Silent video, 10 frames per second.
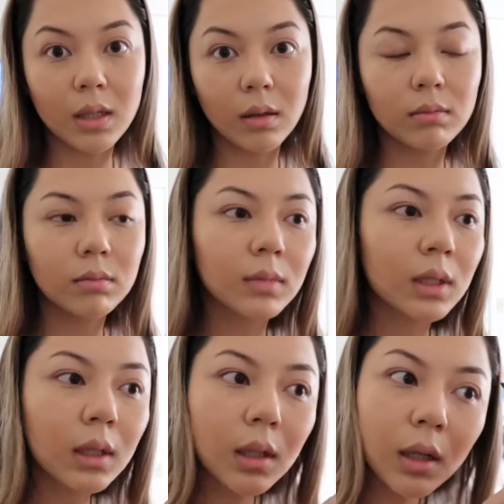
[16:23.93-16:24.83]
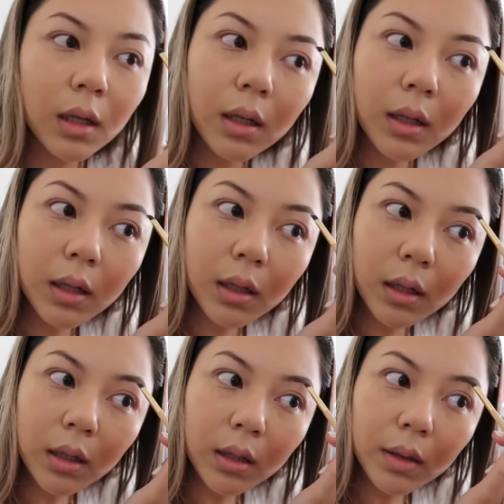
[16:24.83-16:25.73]
up.
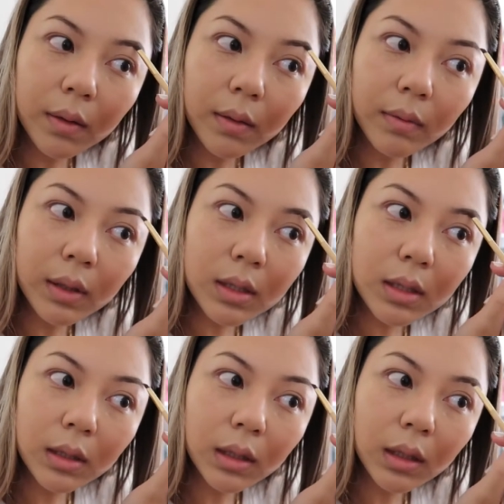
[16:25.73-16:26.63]
Let's see.